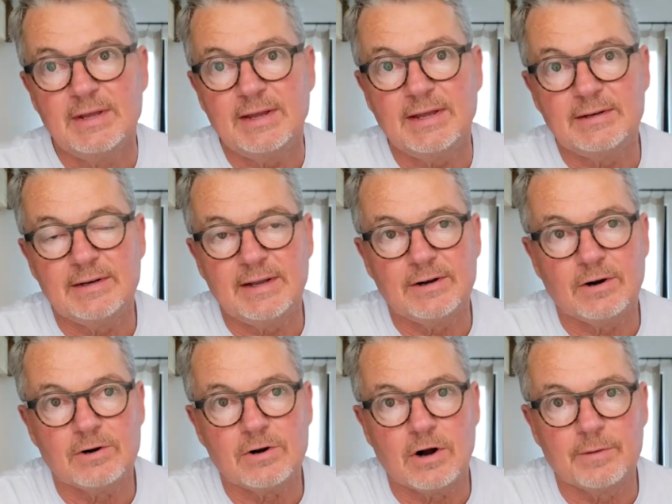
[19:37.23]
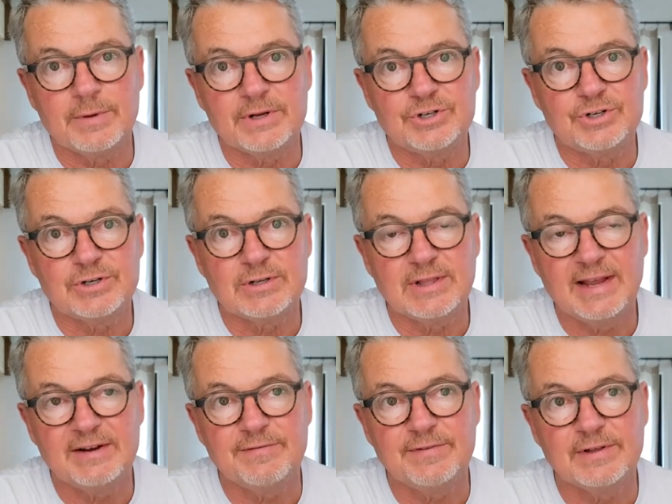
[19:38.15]
our garbage
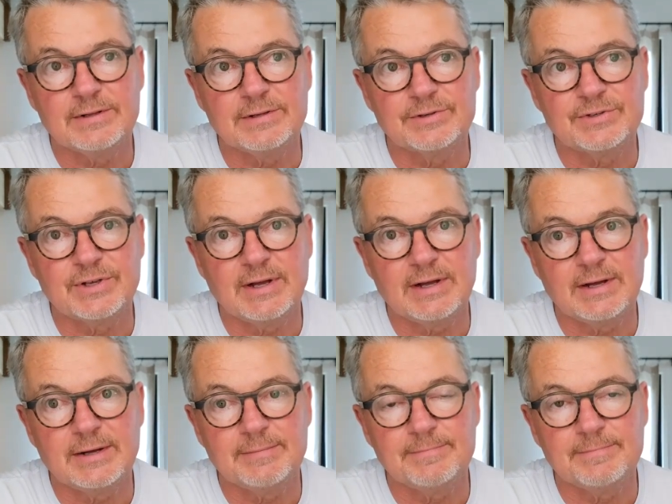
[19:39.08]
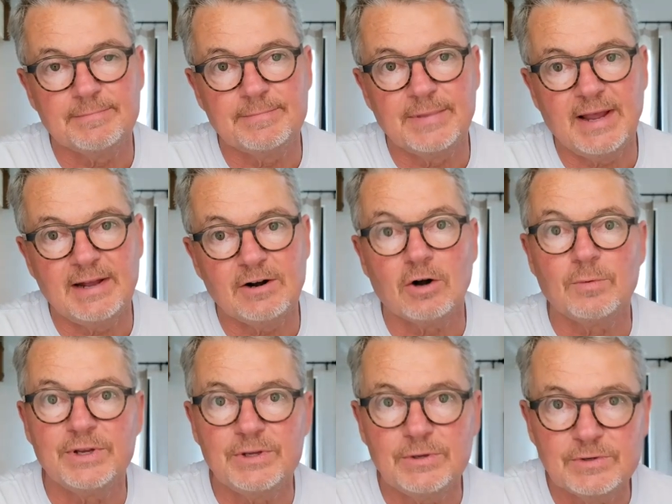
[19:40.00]
landfills and are
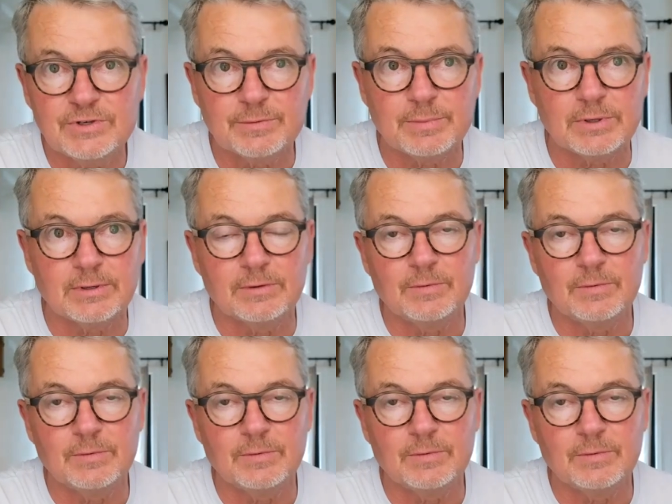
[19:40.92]
reusable.